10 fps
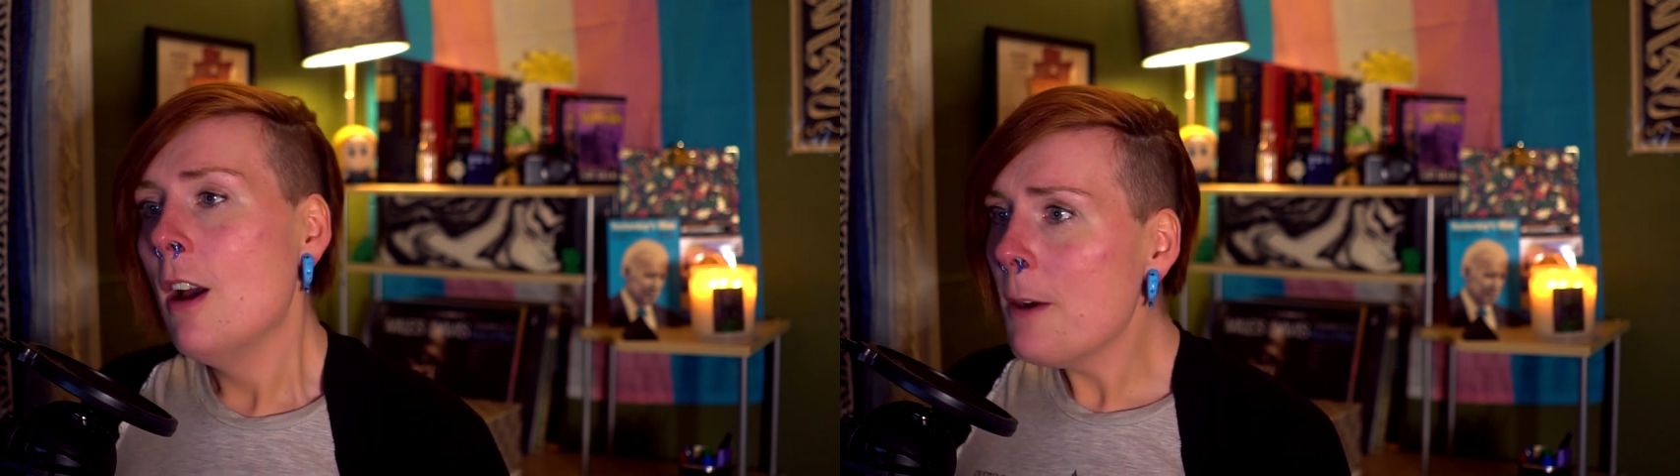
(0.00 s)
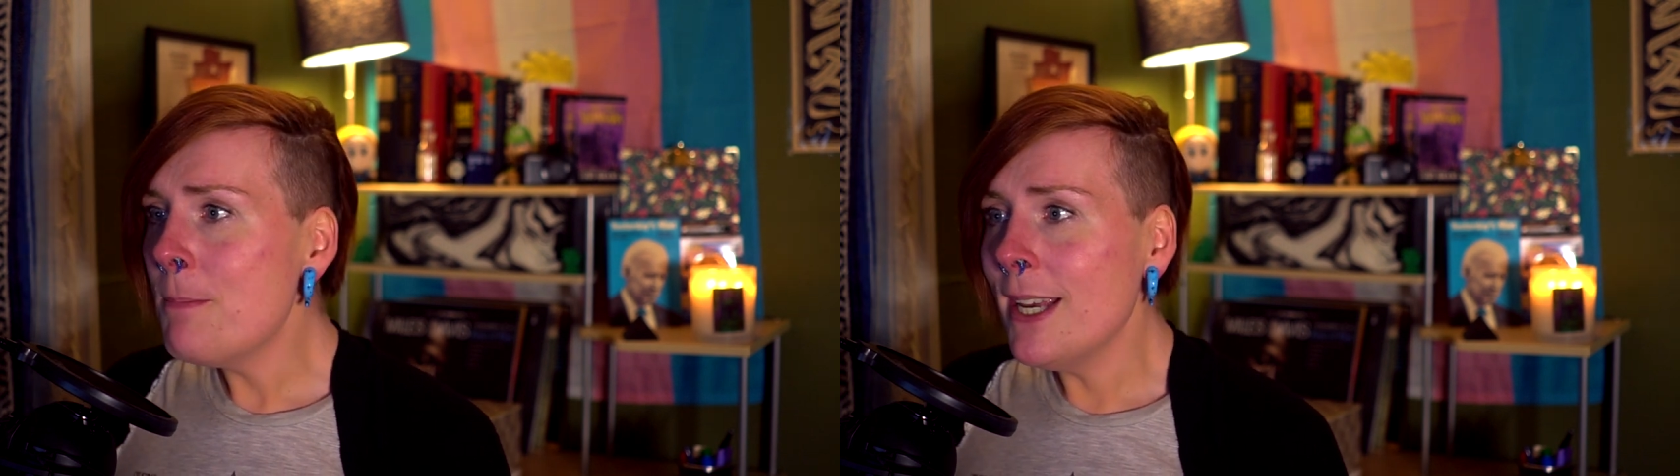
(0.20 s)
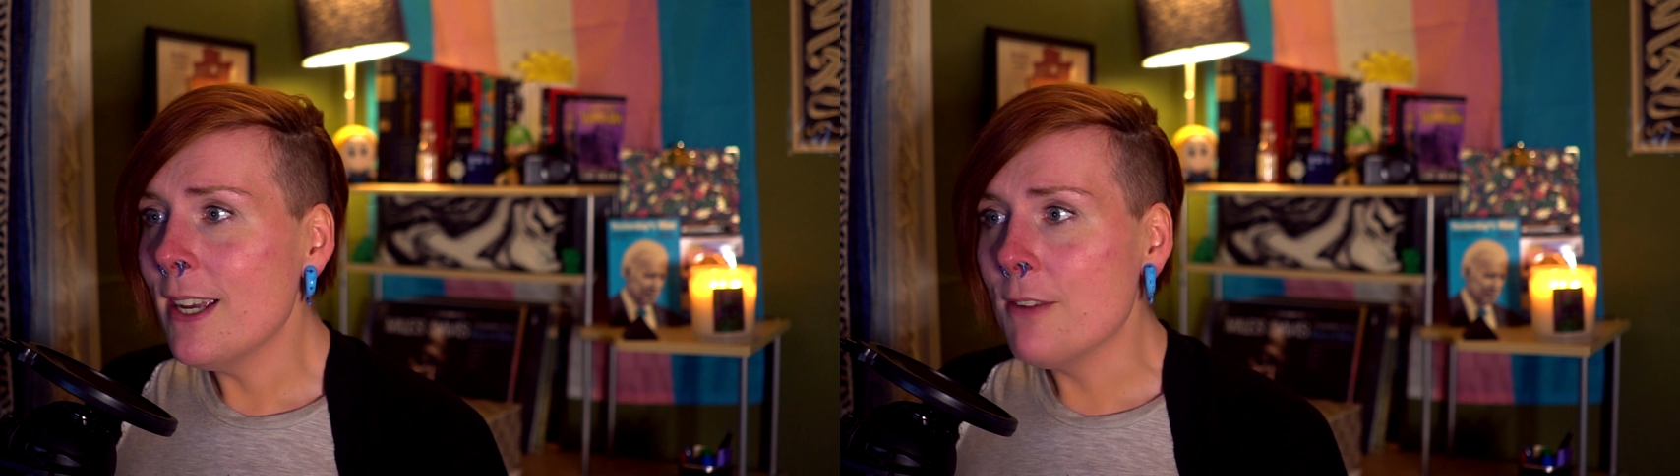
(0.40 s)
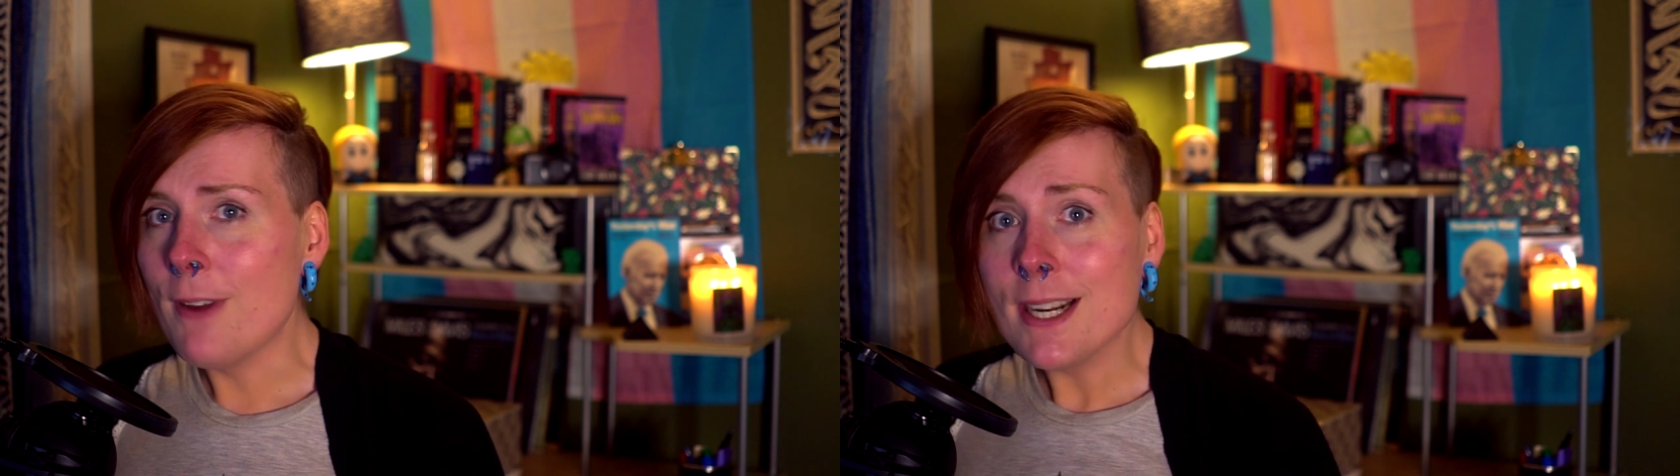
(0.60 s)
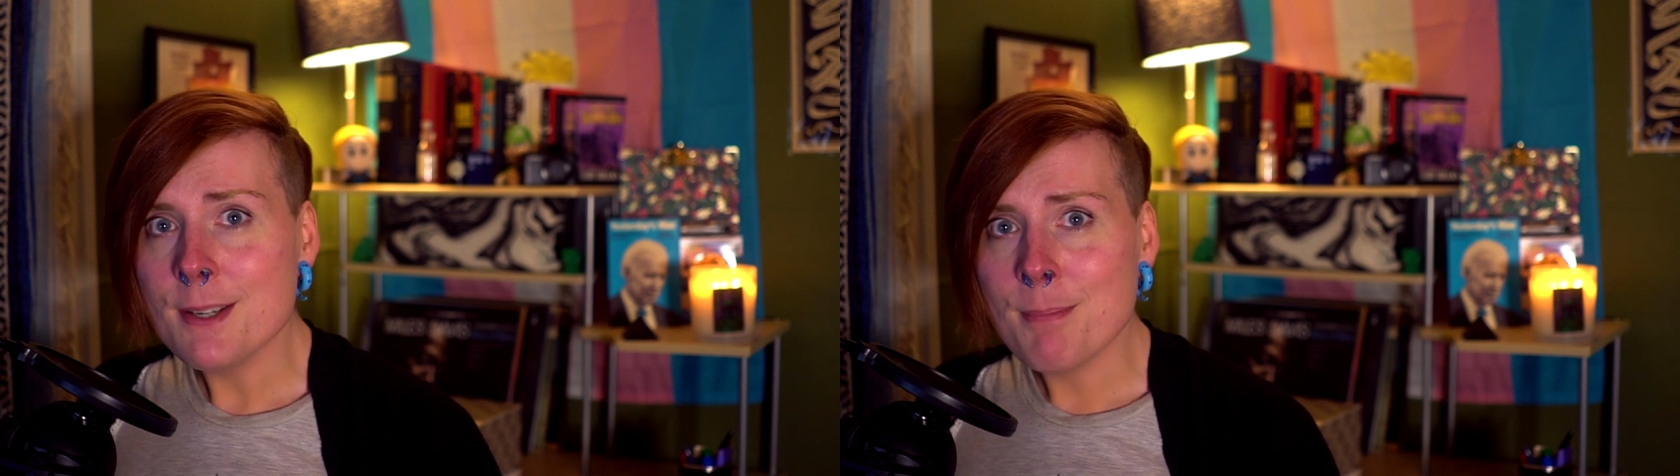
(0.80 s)
are being
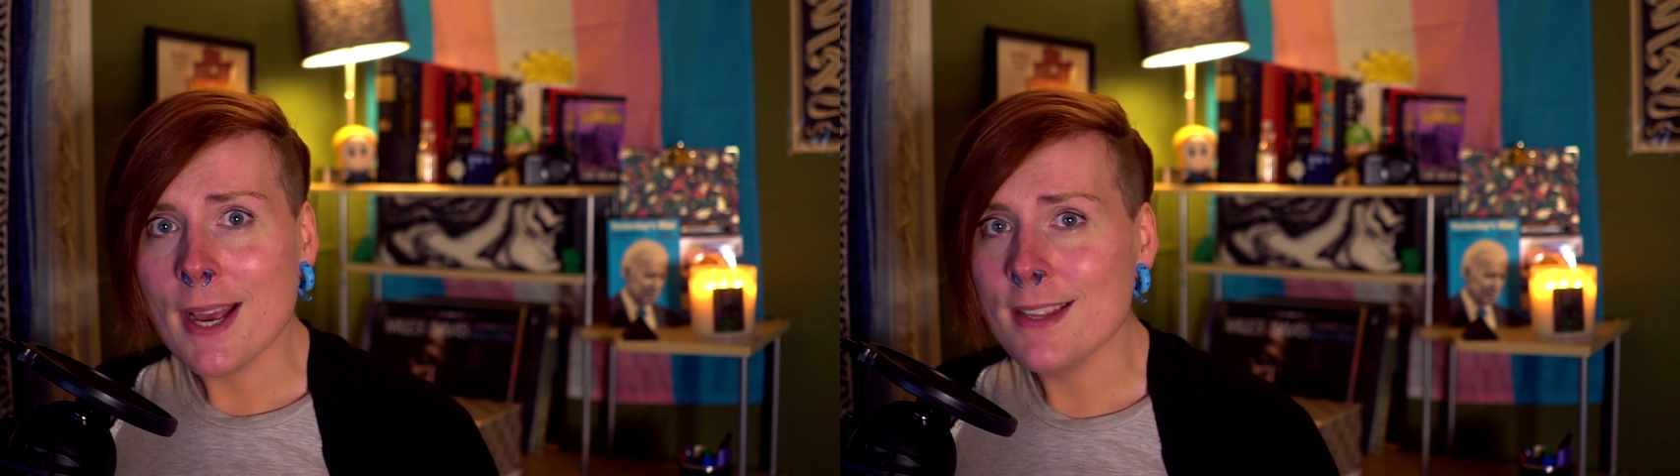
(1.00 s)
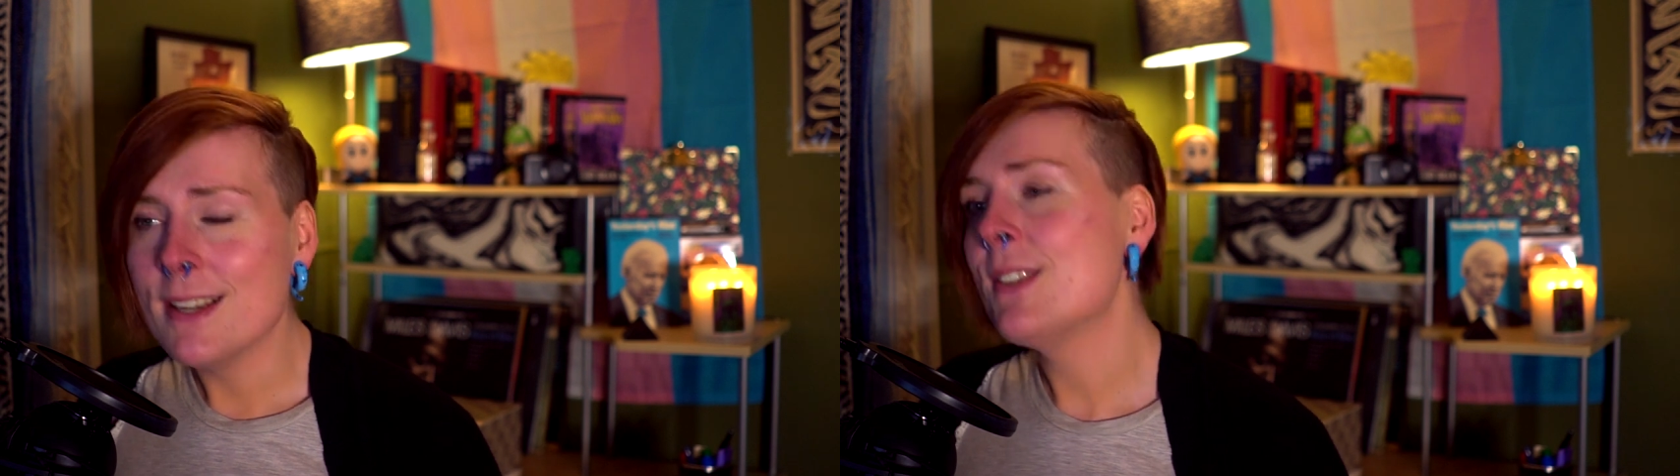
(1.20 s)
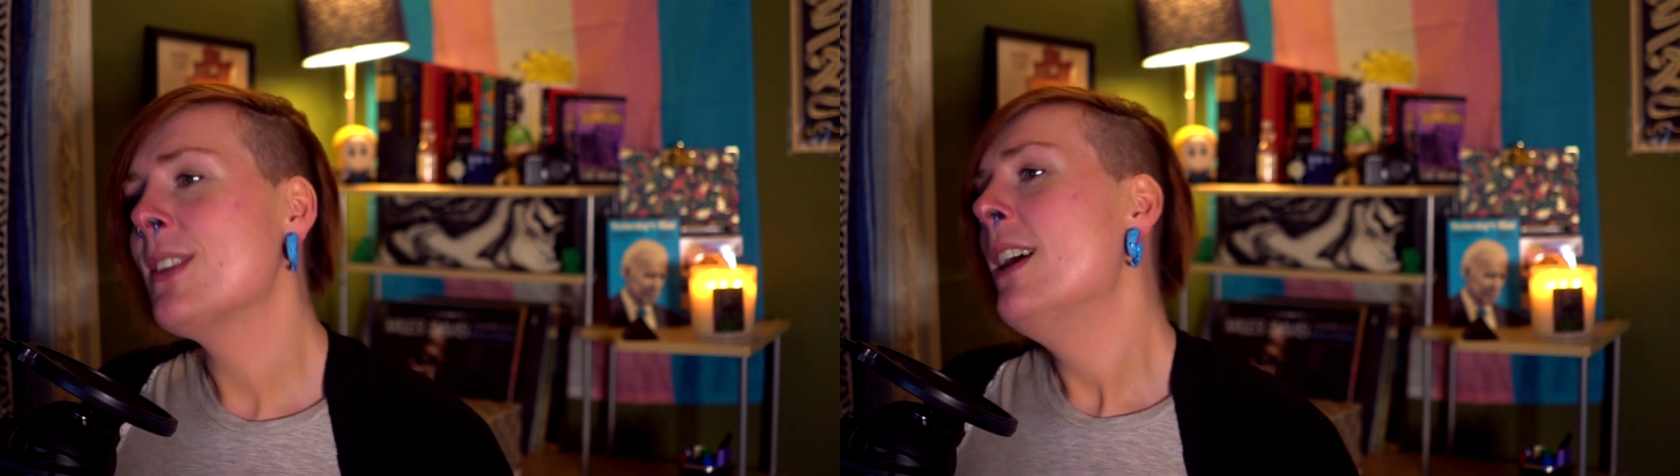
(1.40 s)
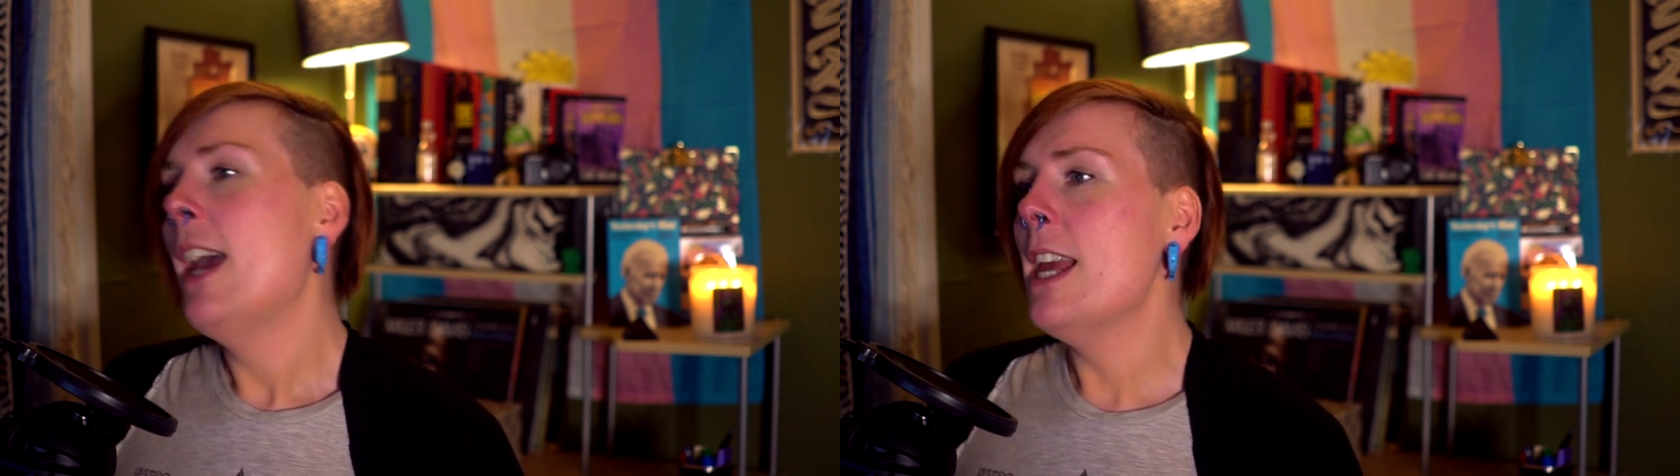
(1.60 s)
affected by this,